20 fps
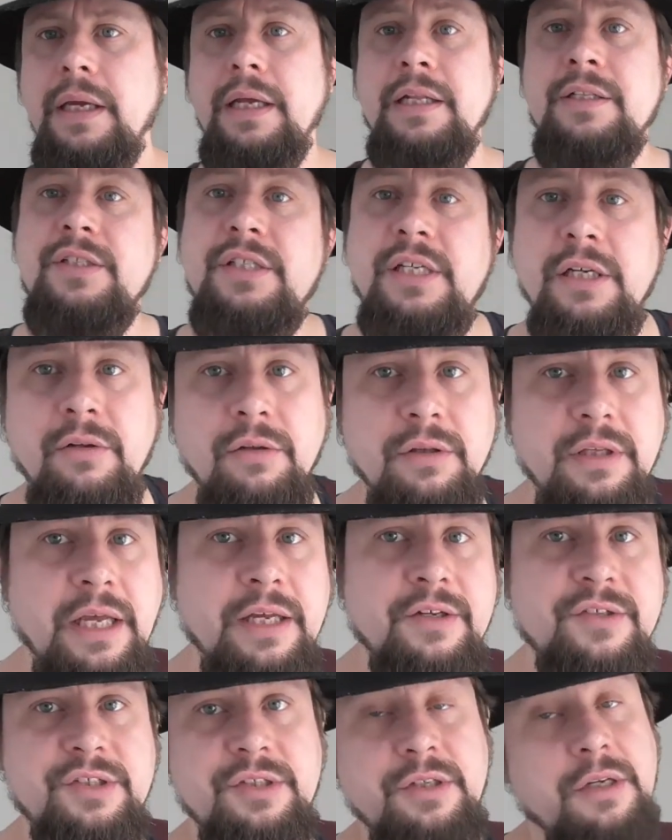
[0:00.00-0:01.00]
until
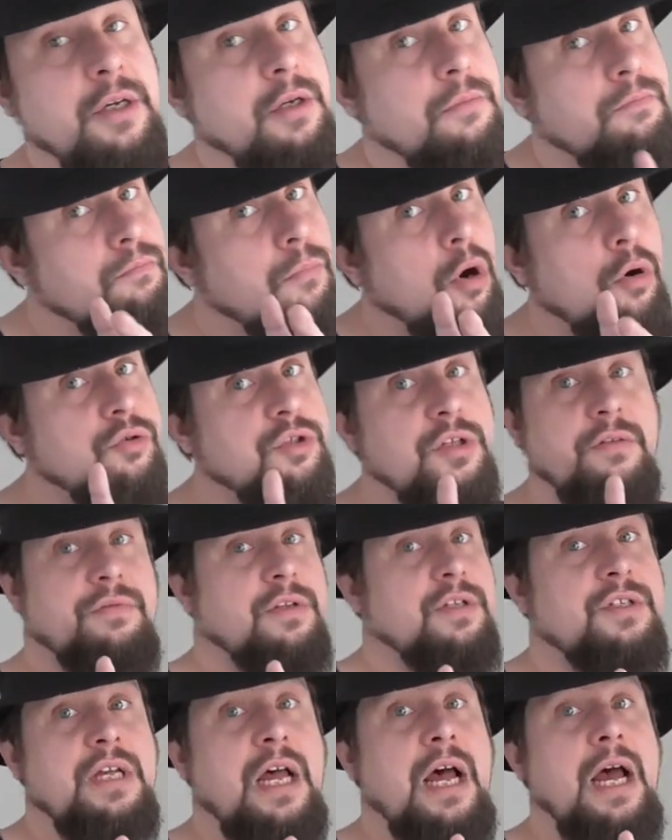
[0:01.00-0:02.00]
there's most of
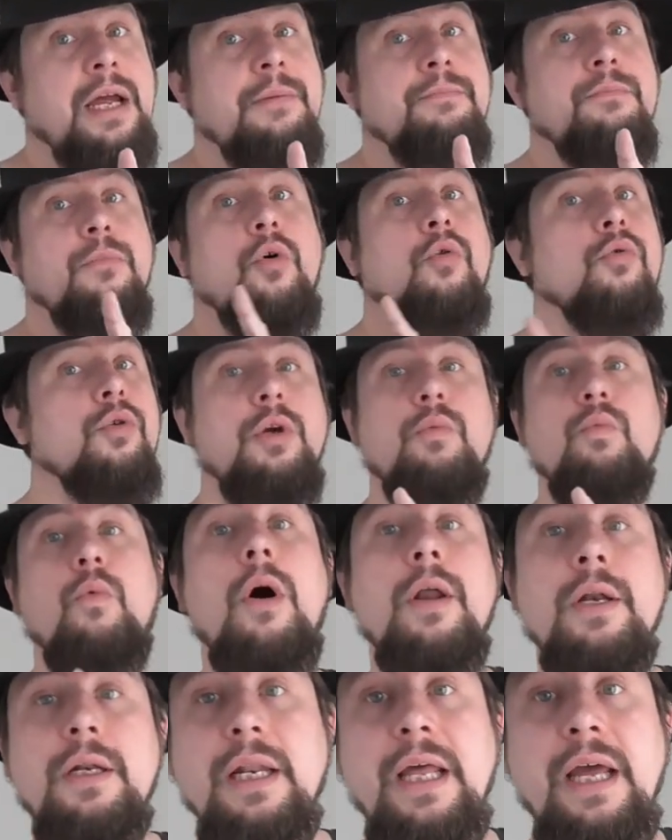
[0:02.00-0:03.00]
the time only
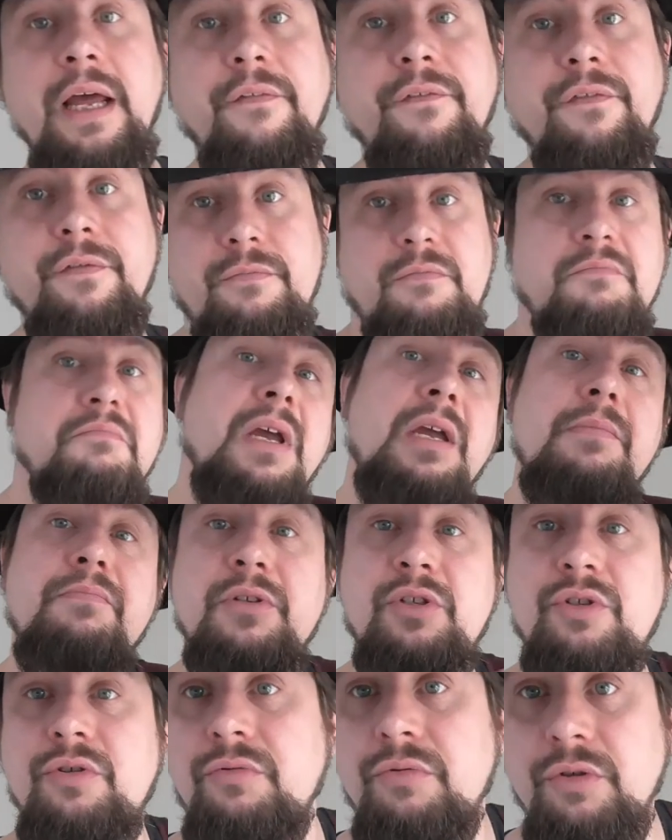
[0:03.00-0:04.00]
one left,
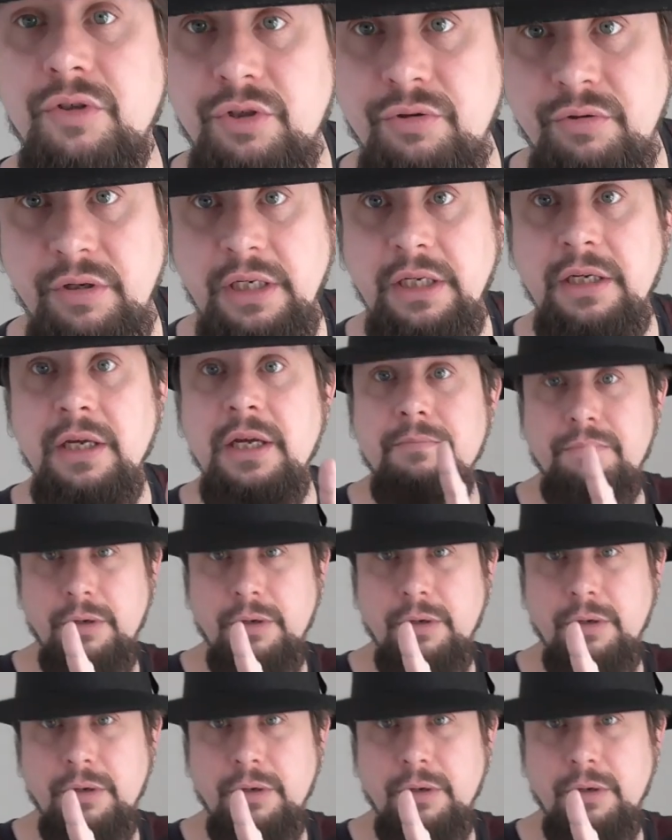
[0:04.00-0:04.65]
maybe two or three,